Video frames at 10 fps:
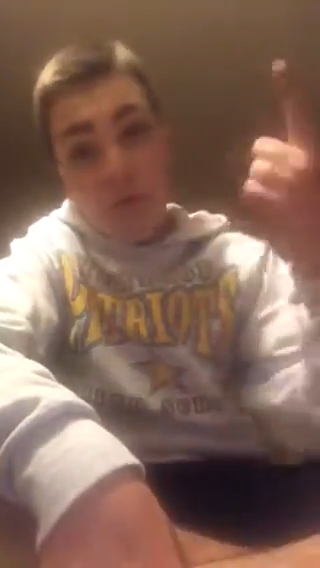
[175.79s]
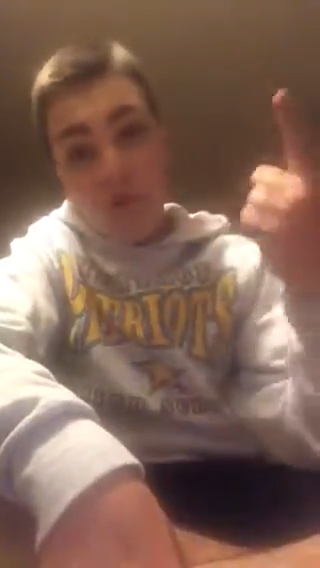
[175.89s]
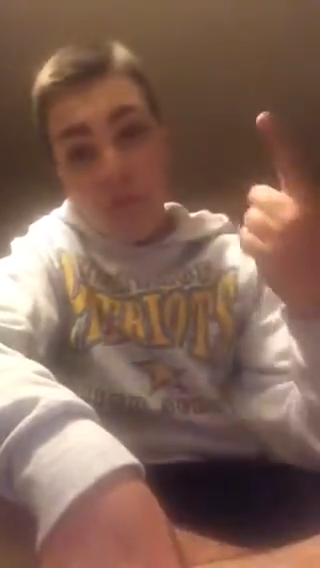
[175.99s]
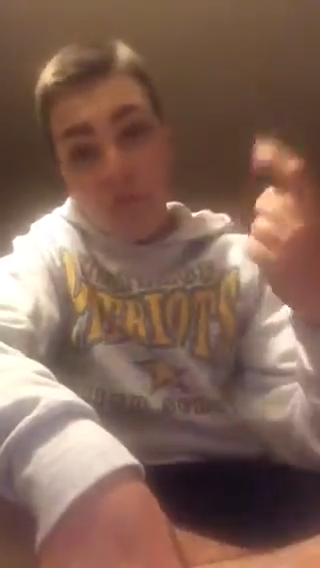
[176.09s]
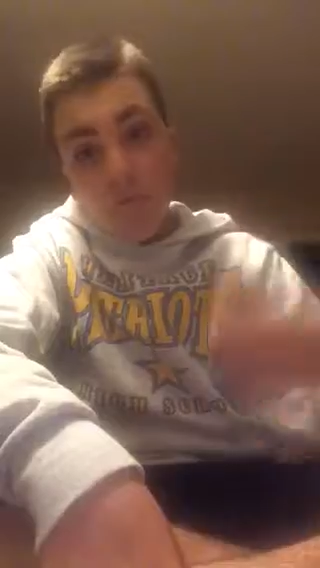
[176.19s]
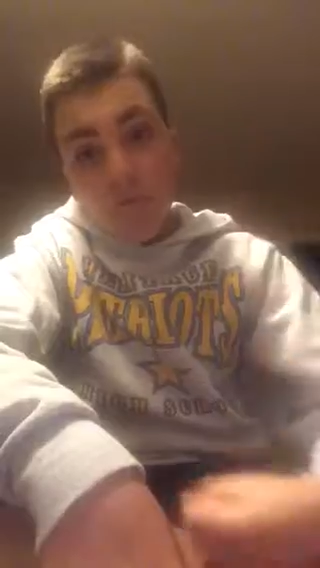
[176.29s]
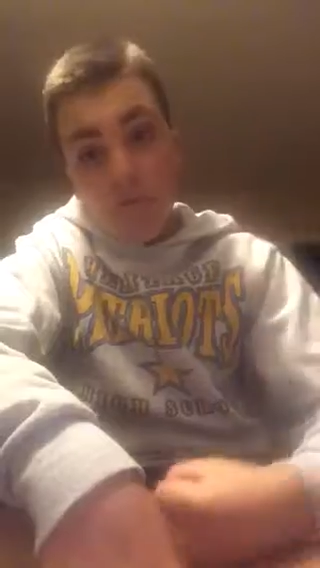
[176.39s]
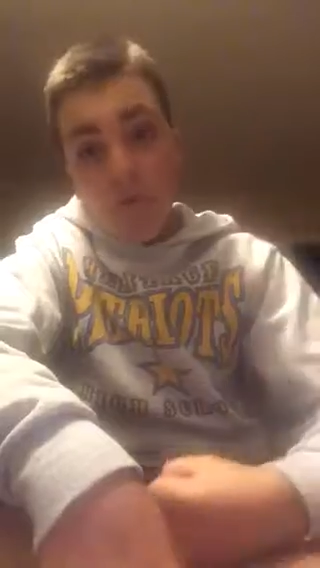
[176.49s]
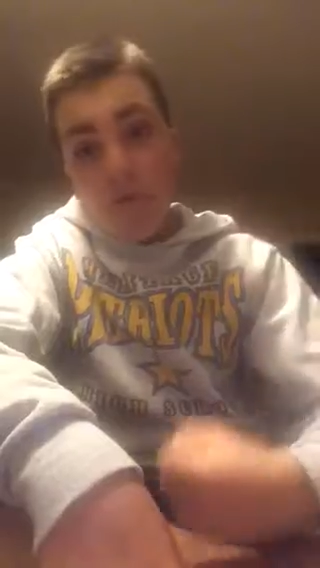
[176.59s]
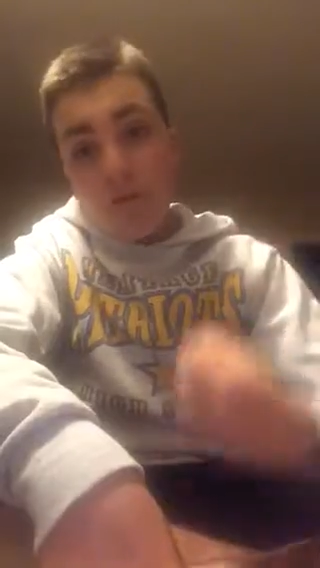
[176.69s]

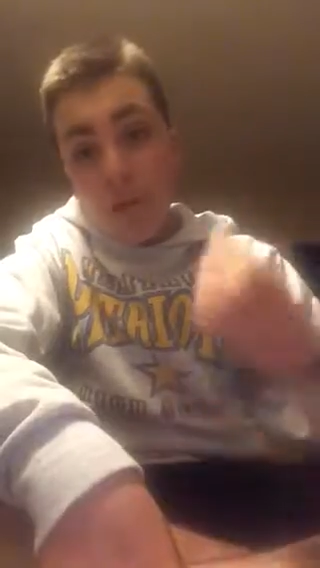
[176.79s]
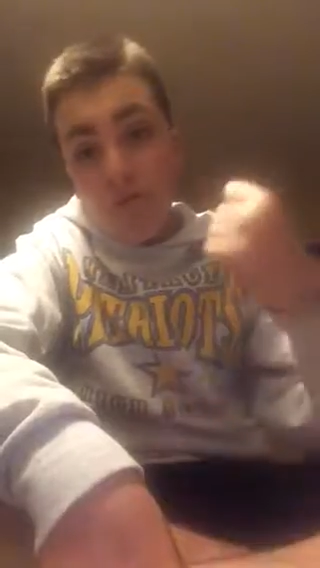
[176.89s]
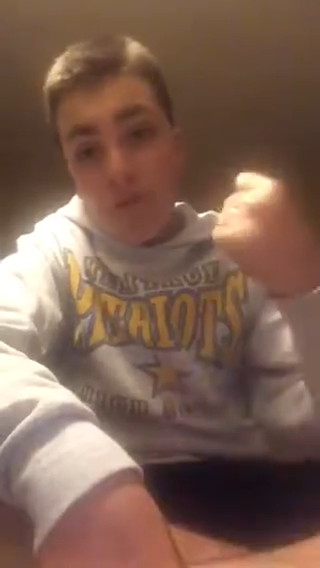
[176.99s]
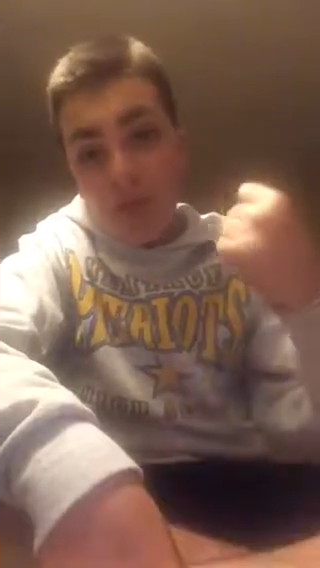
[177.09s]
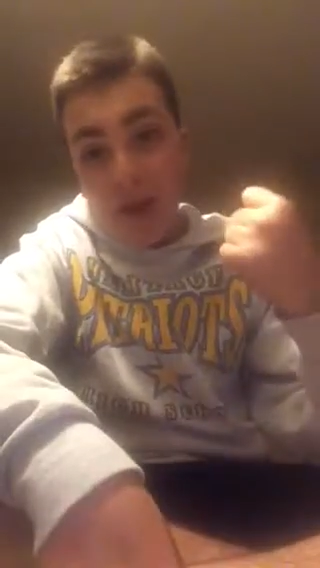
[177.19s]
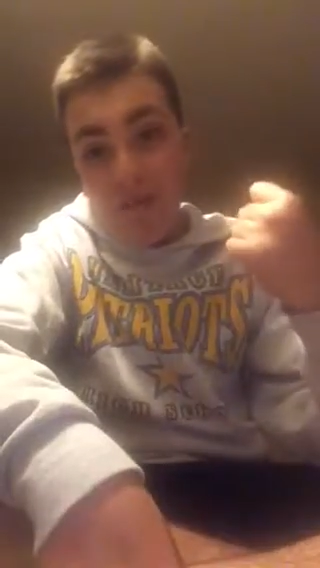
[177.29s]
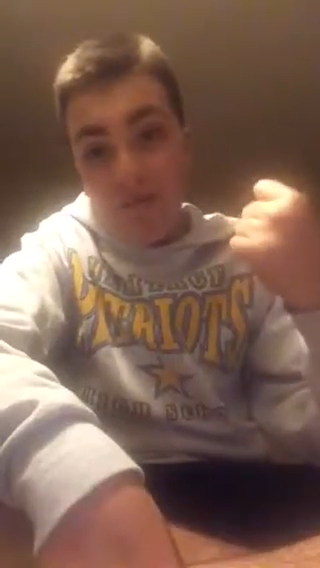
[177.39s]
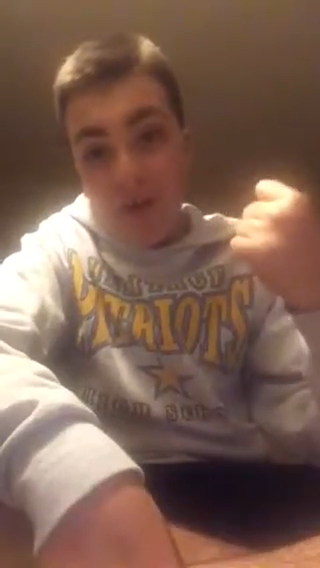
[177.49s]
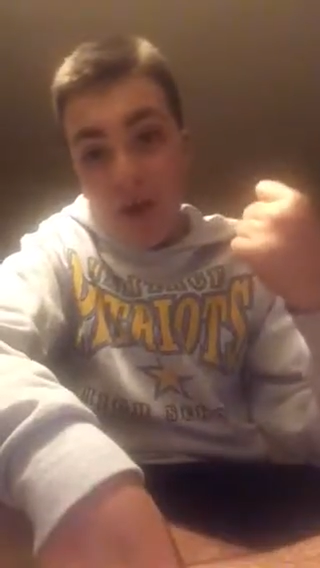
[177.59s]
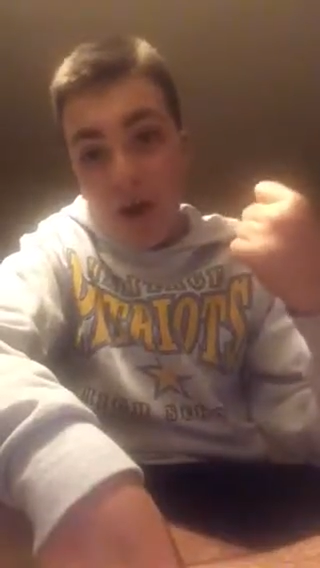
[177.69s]
Don't forget
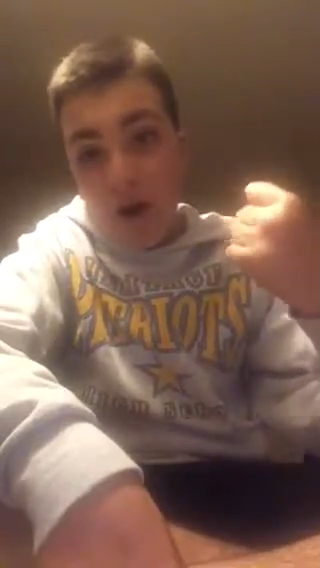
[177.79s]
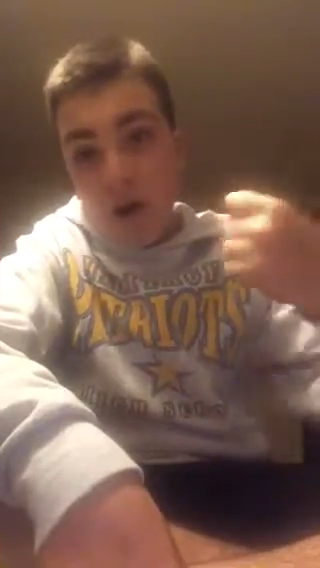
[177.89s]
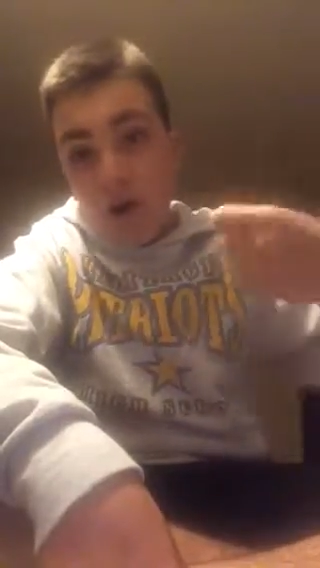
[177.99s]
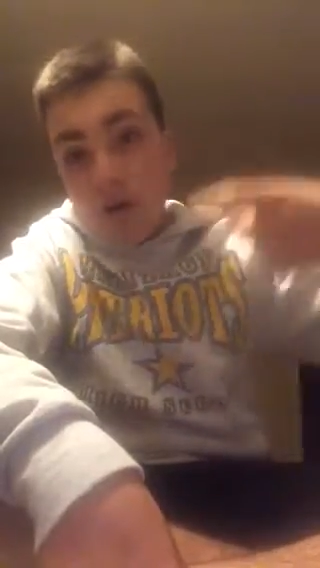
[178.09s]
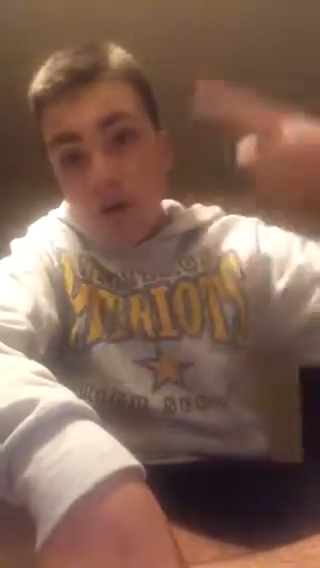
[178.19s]
to